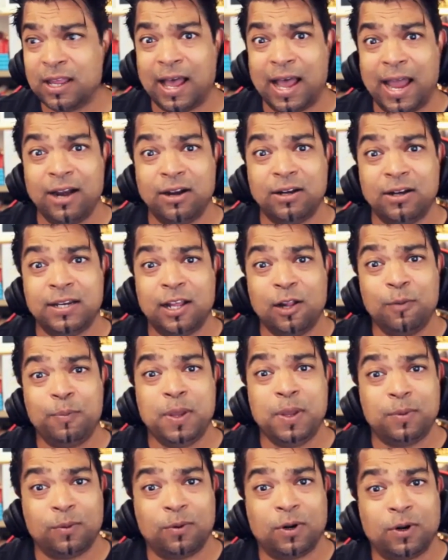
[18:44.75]
I had to tell
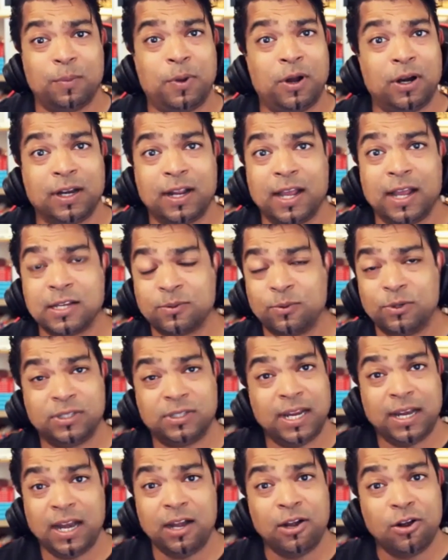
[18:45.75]
people what a podcast was.
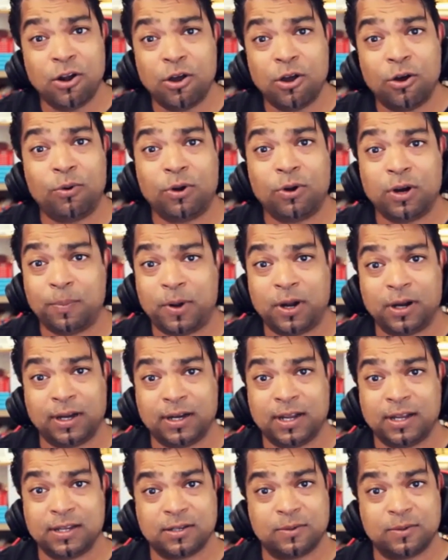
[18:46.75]
They didn't know what a
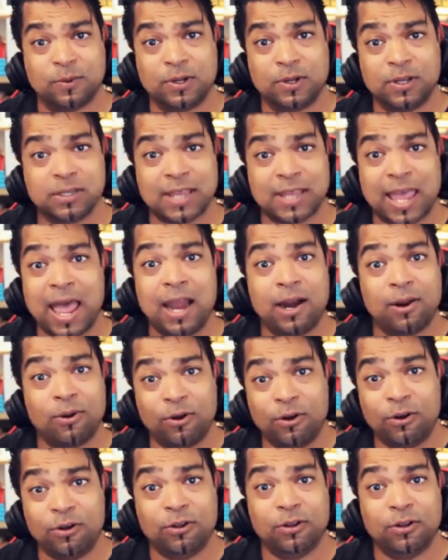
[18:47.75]
podcast was at
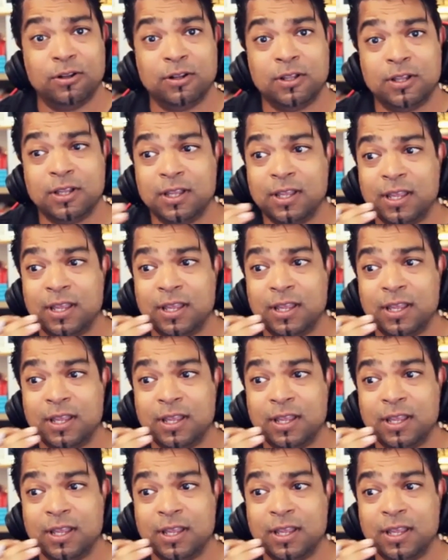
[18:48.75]
all.